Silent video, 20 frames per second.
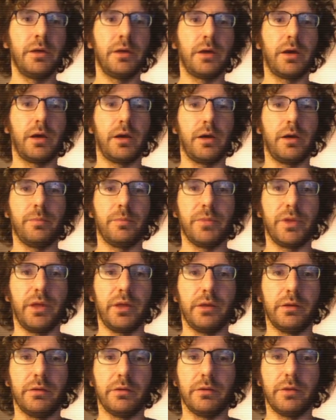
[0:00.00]

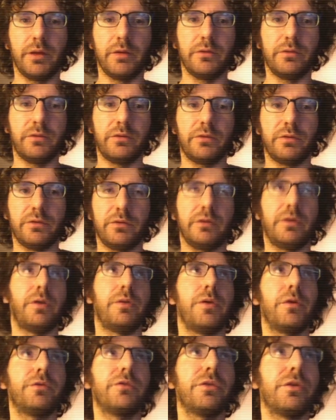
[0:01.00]
and it's,
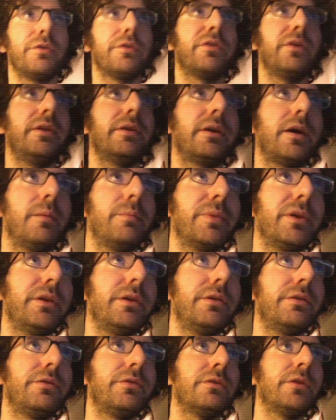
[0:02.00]
those 13
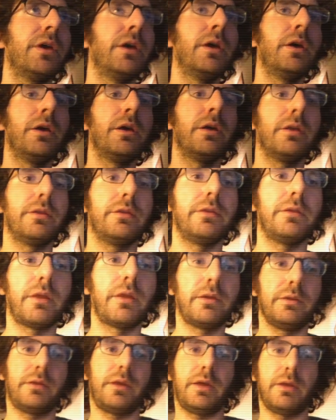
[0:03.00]
companies
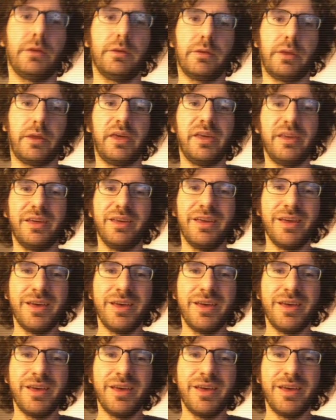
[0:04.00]
that like